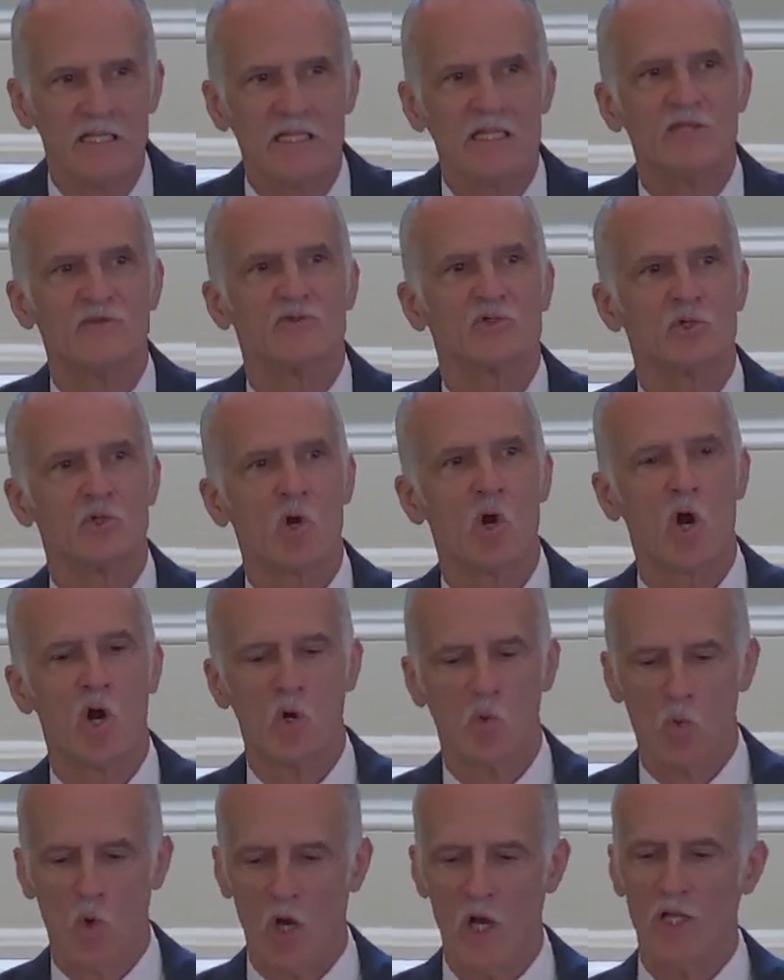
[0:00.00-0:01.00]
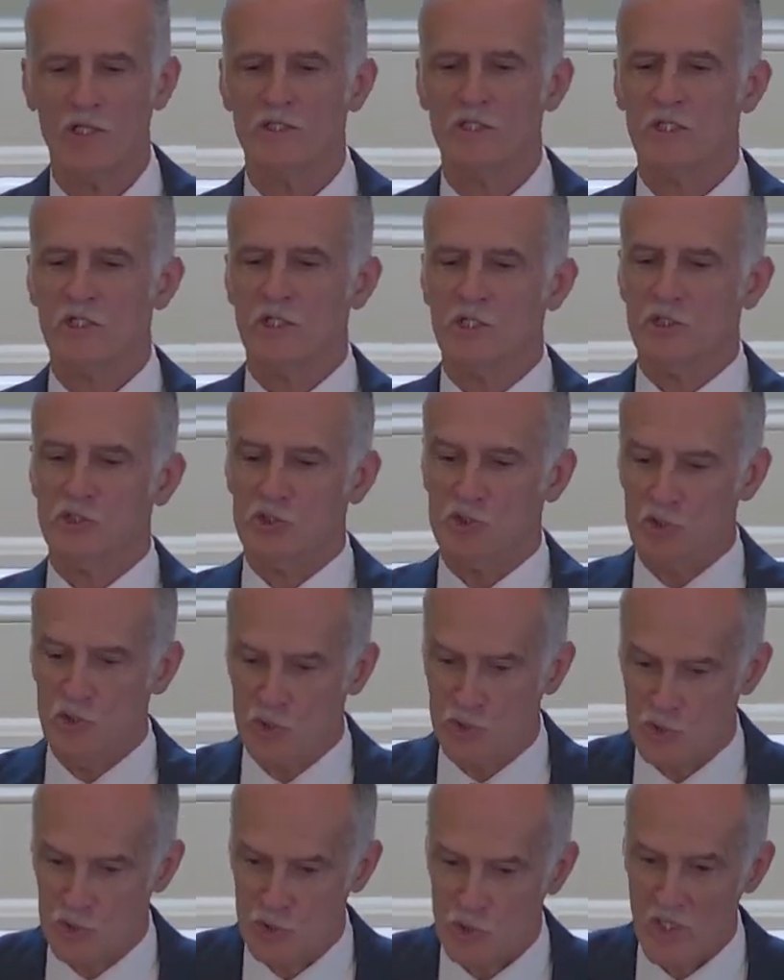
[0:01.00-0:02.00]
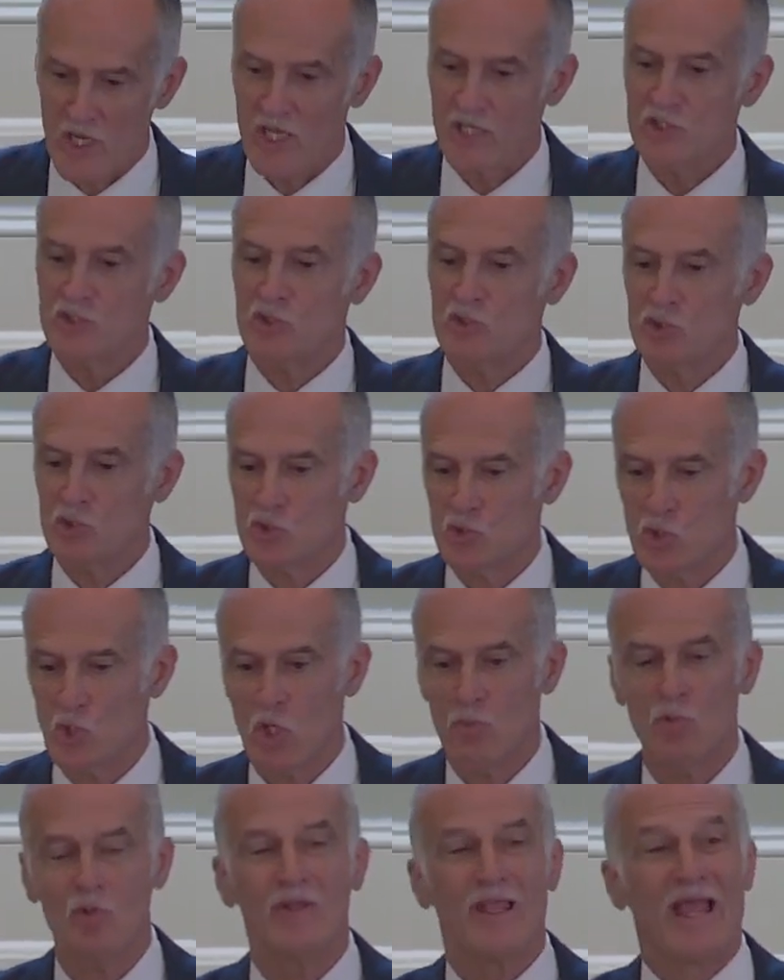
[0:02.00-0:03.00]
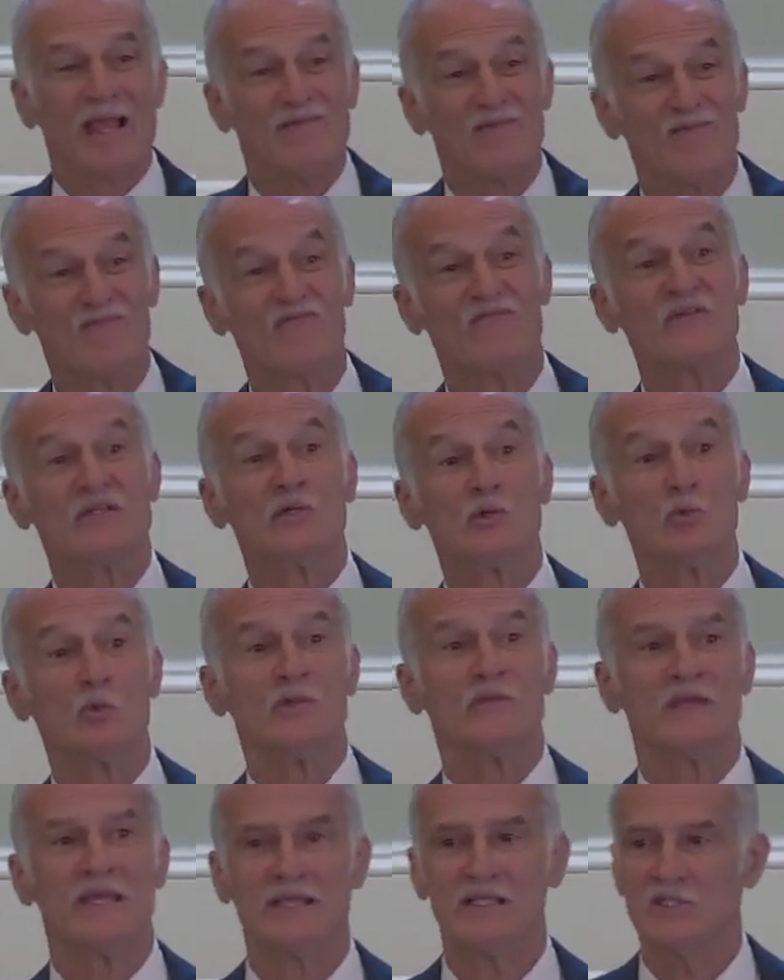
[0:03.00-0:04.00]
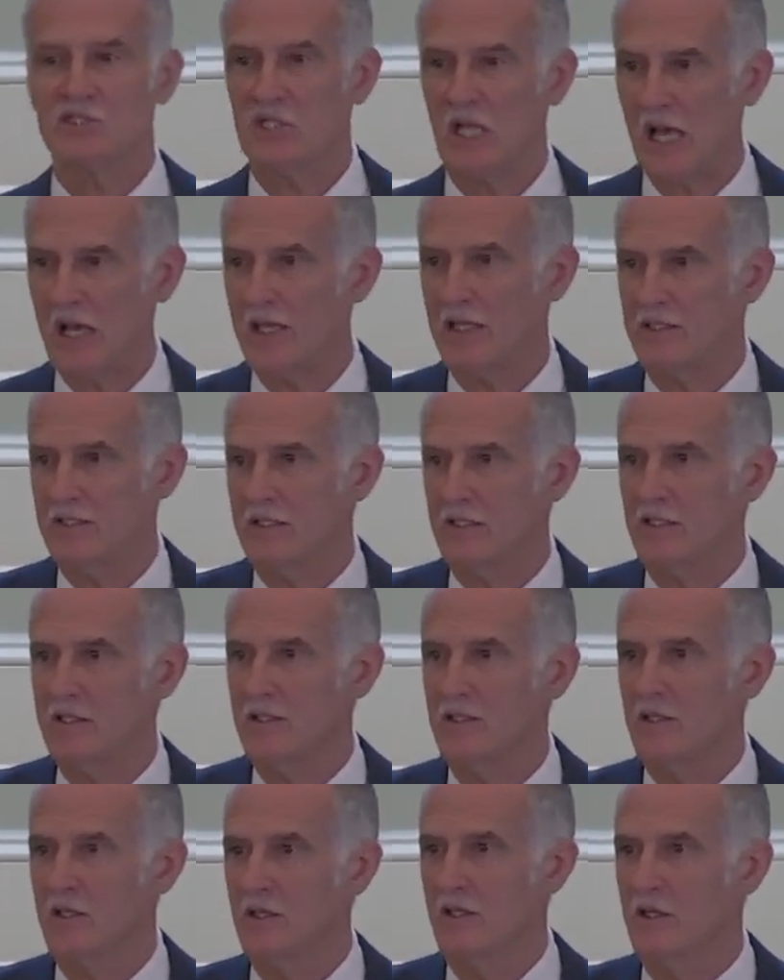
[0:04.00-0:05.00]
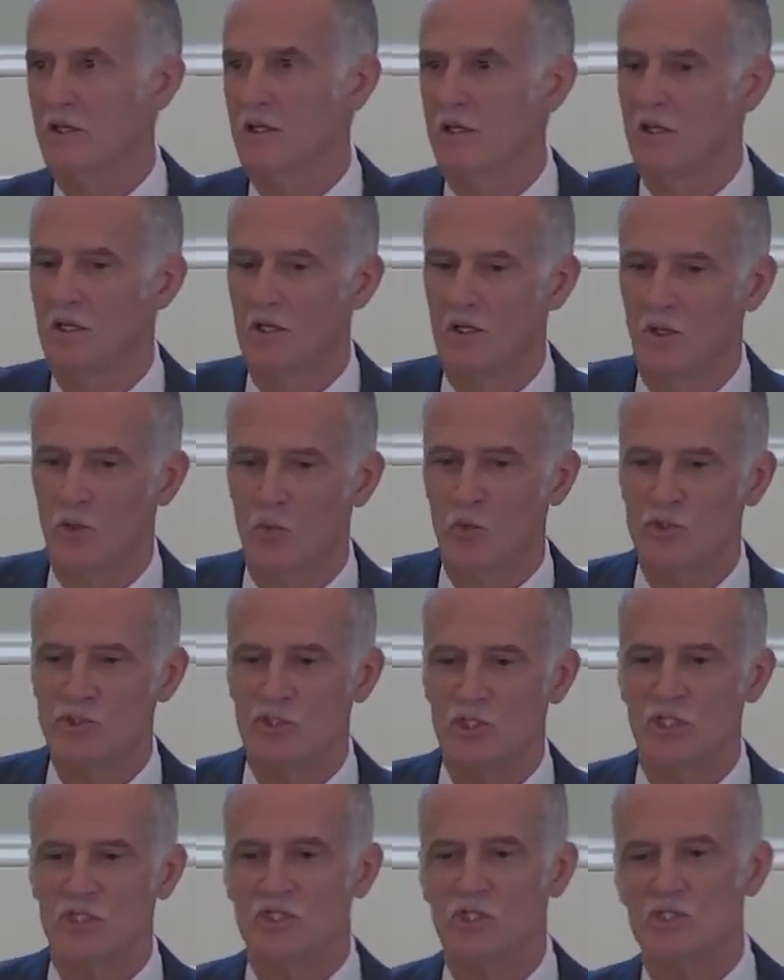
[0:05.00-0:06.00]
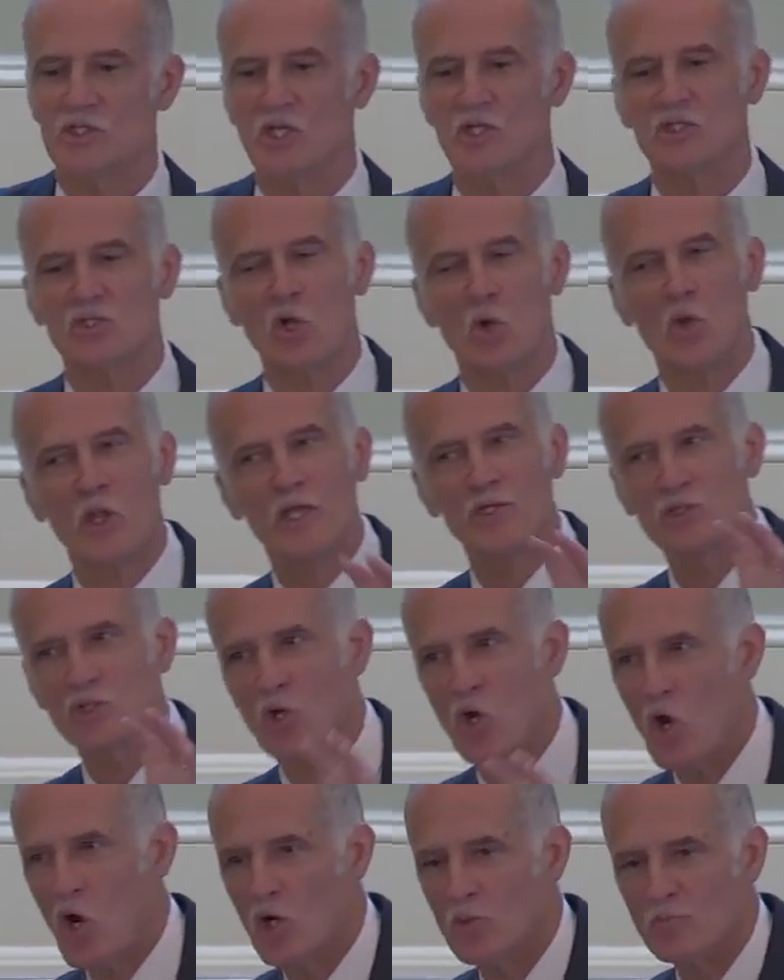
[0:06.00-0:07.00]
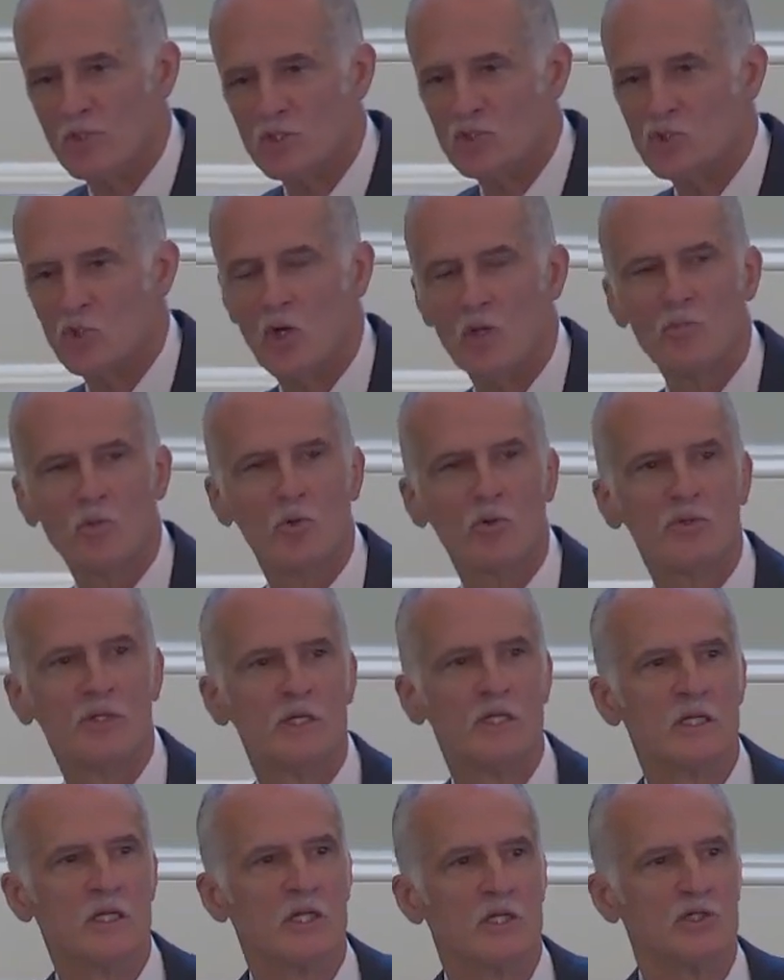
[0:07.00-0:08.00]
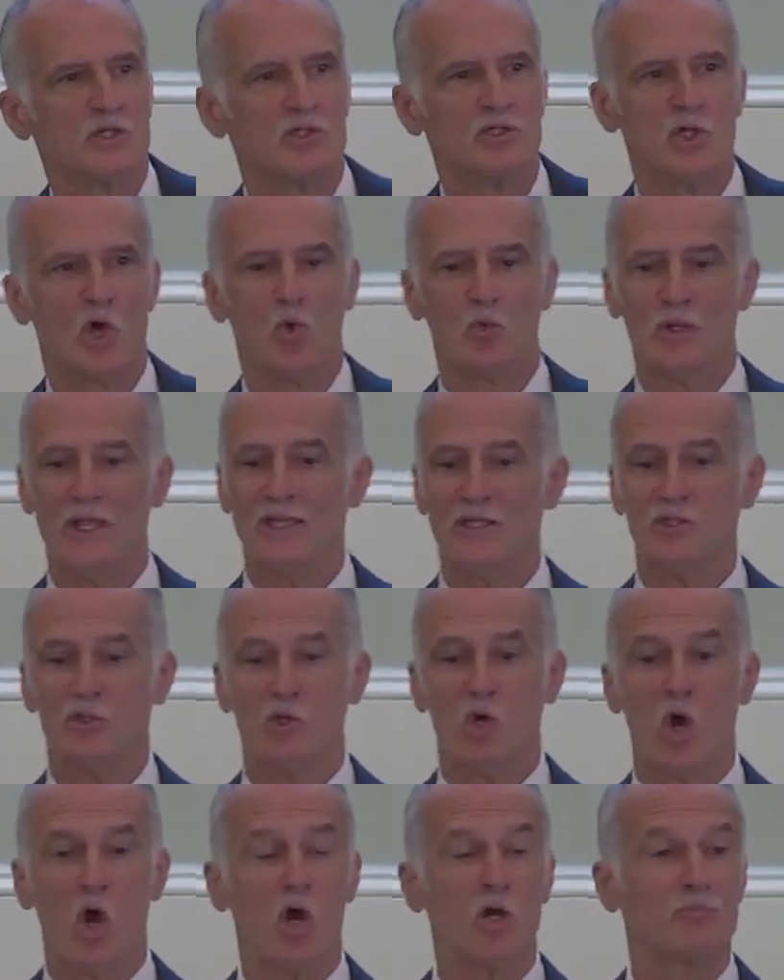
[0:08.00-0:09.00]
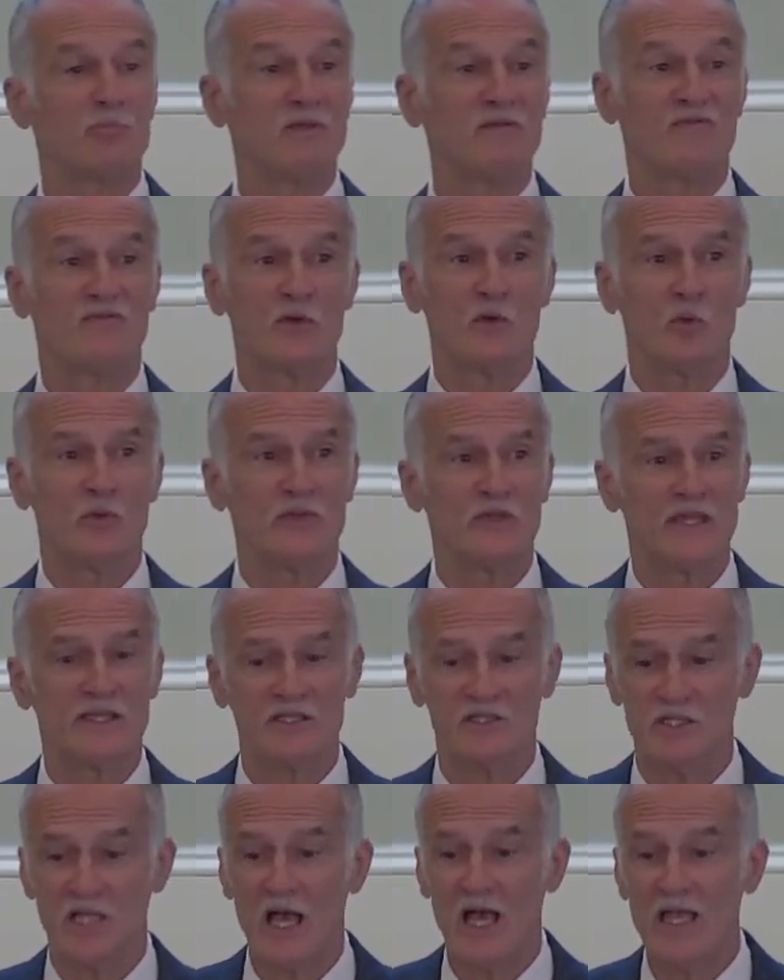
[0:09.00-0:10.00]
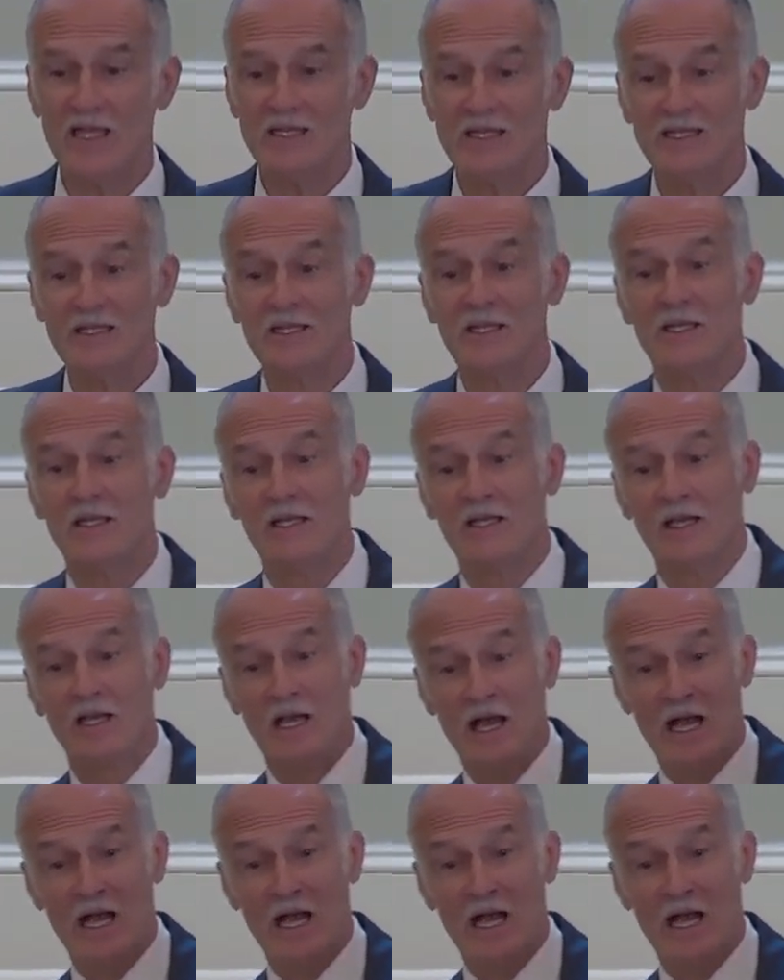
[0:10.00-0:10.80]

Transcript: And it leaves your heart what? Distressed, troubled, and filled with anxiety. When Jesus says, Don't let your heart be troubled, don't let your heart be filled with anxiety,